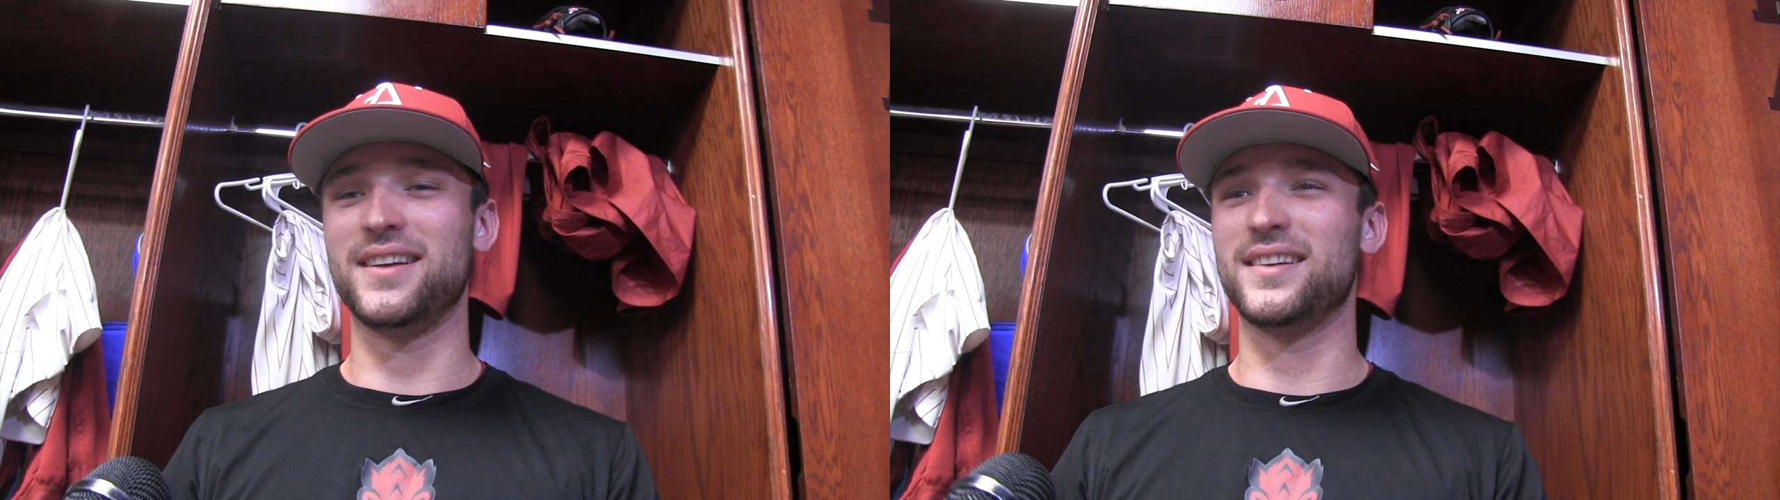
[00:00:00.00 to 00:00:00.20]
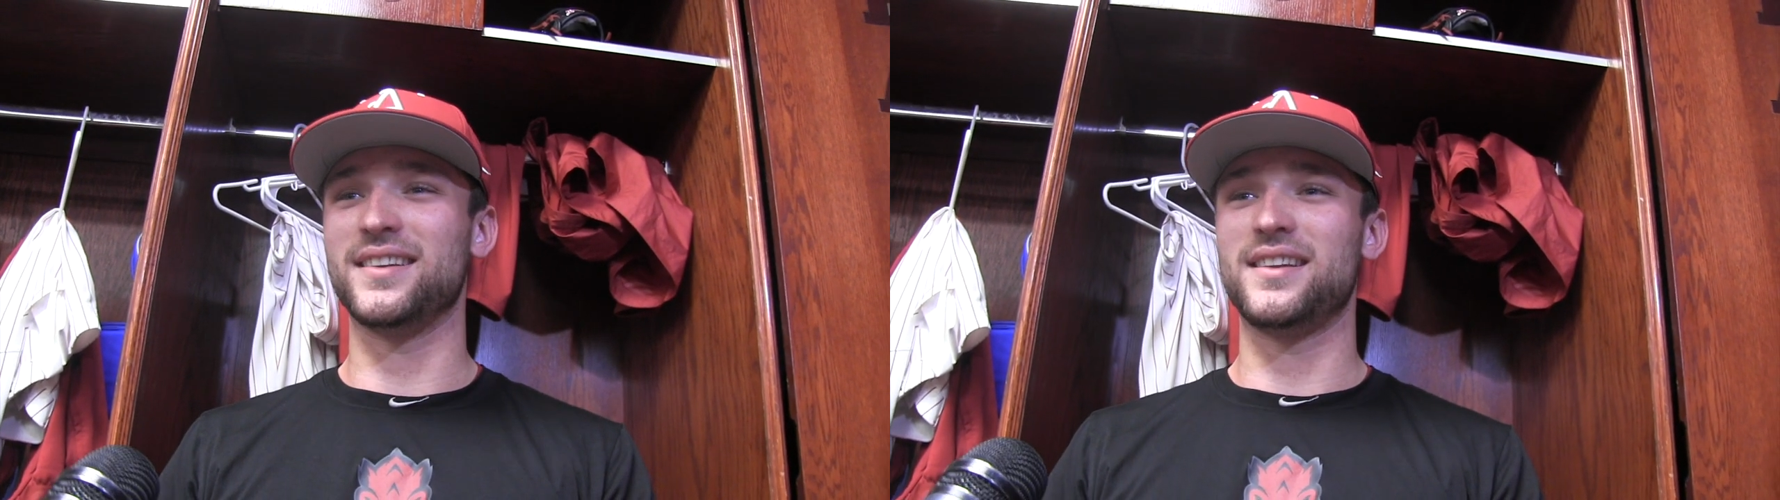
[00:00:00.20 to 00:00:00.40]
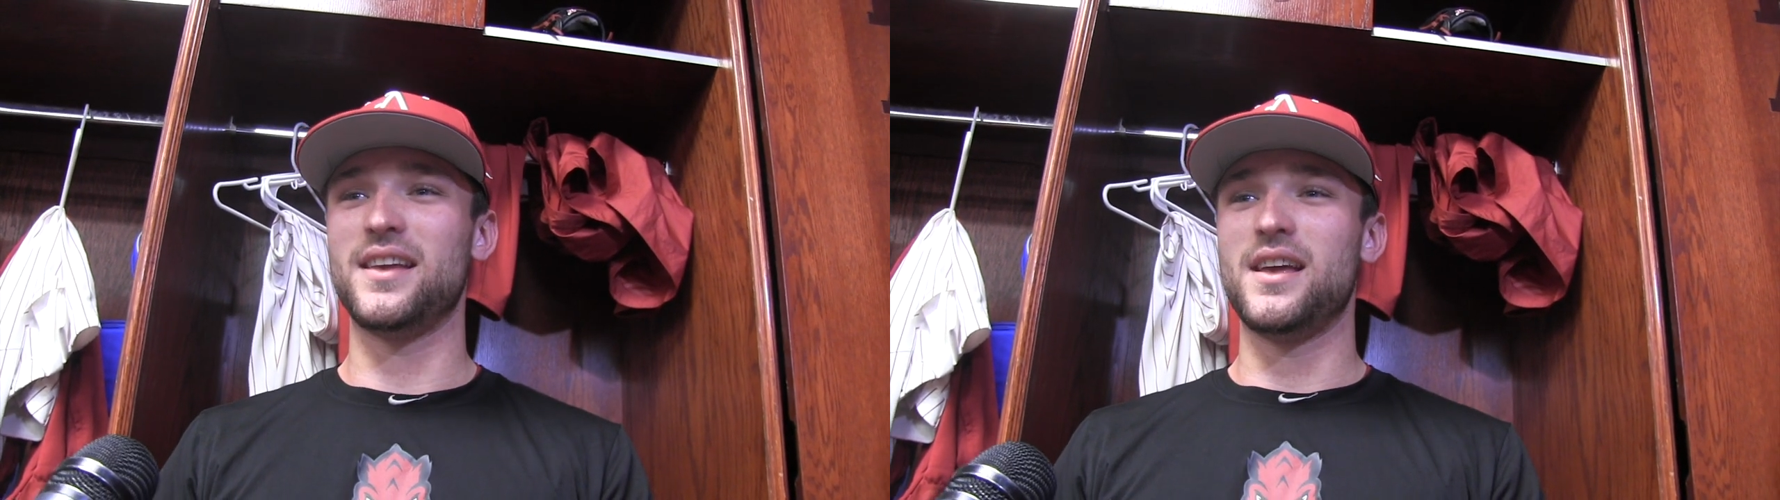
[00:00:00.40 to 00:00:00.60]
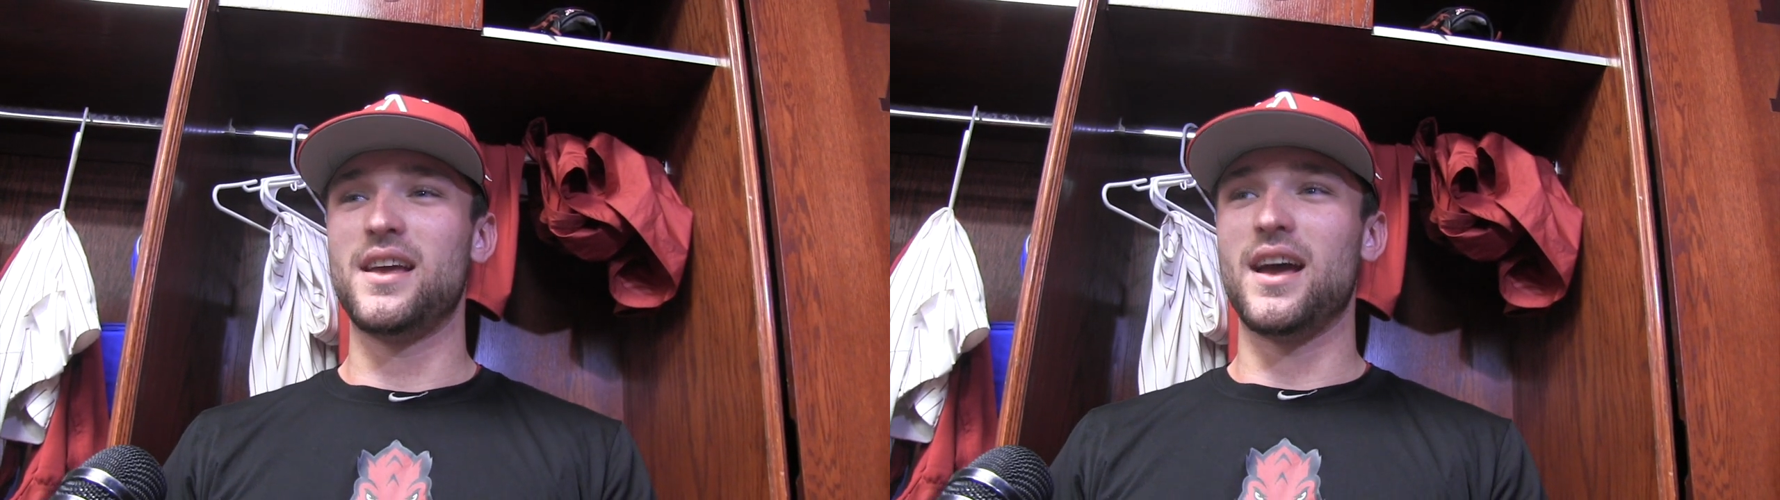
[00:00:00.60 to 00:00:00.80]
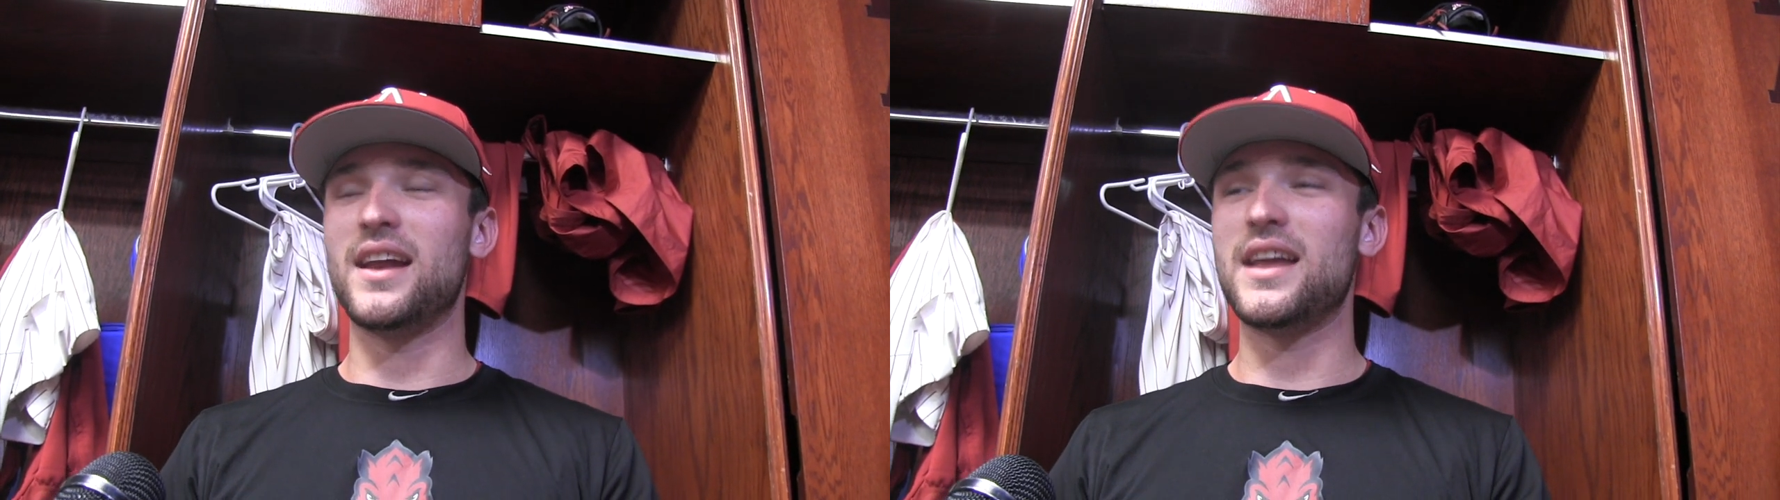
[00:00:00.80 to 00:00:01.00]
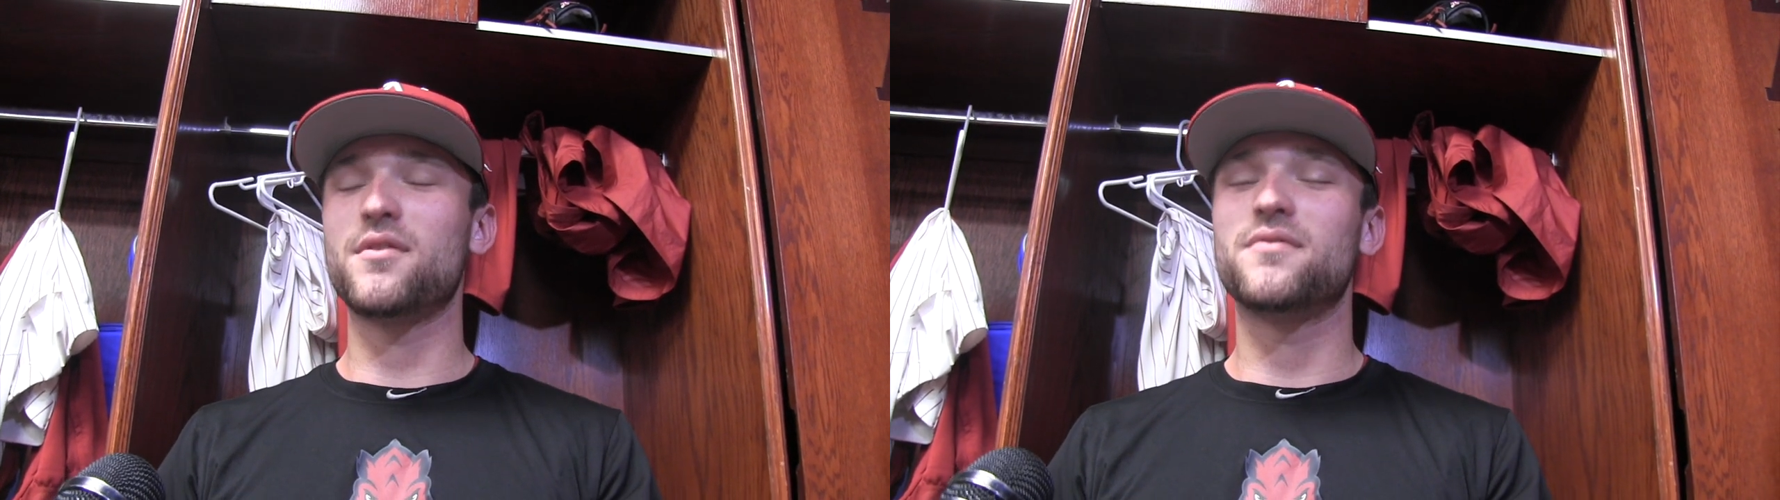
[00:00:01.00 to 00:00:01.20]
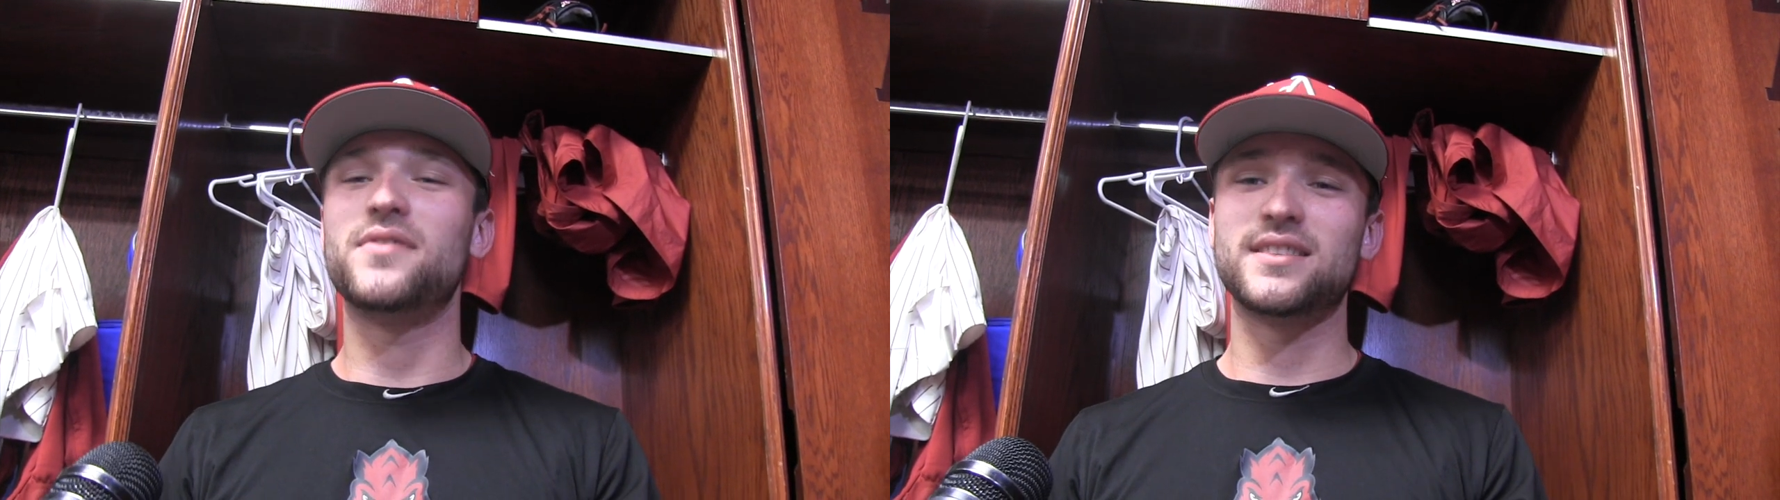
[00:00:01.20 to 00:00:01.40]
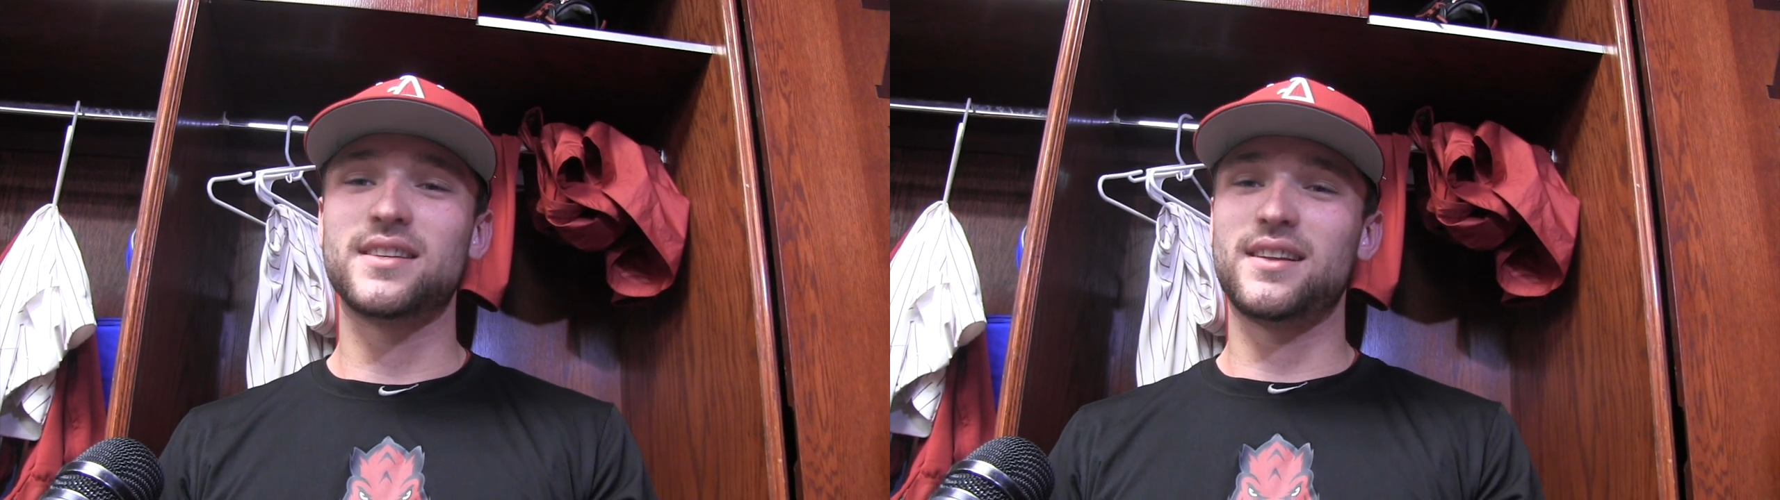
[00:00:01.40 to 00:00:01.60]
And I never
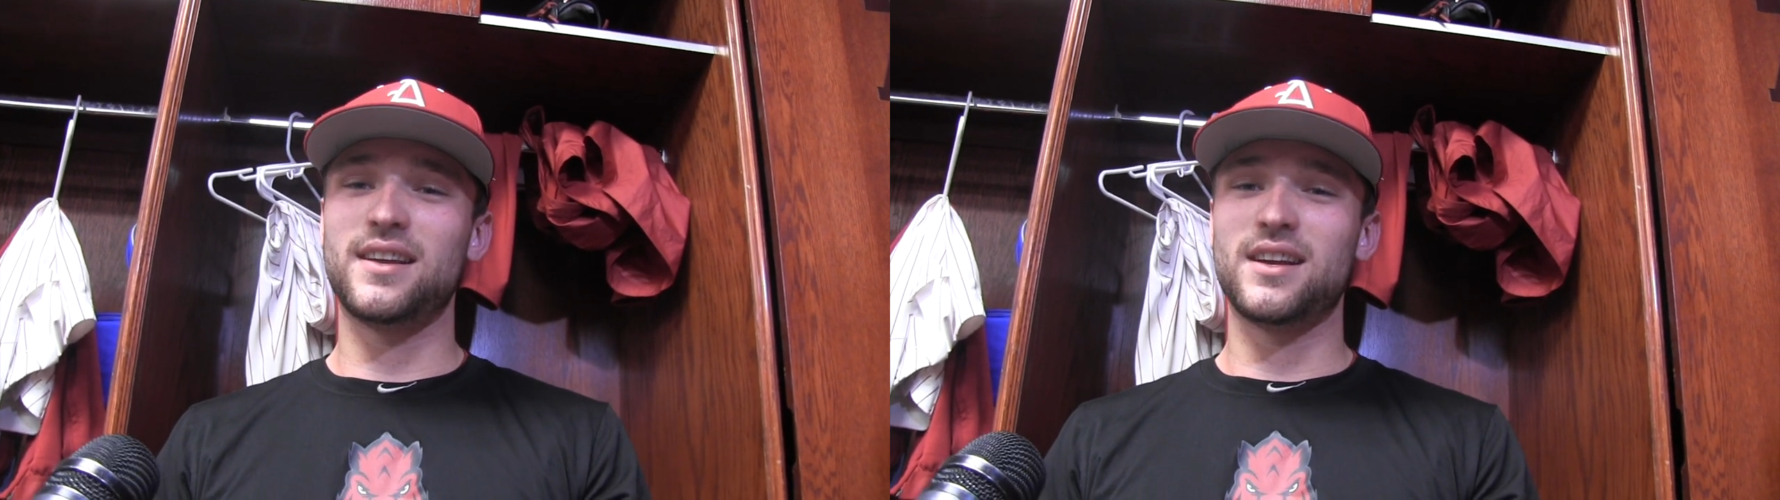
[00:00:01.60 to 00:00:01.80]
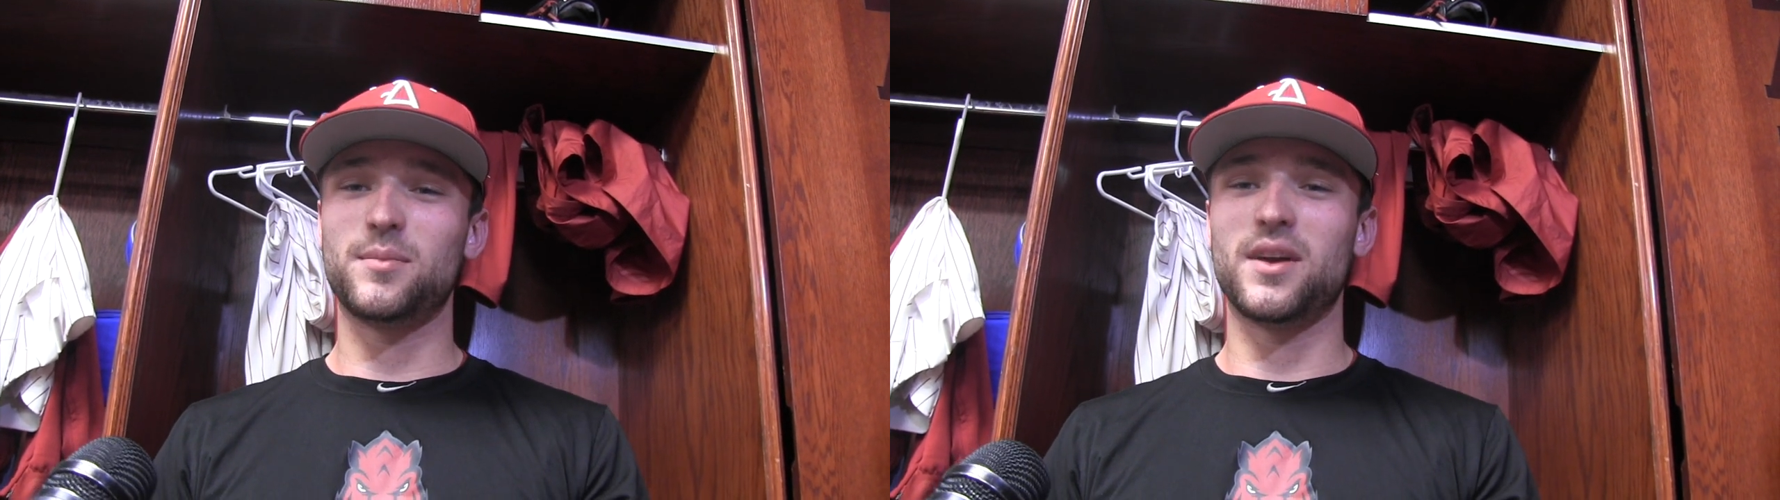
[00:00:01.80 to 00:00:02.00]
visited here,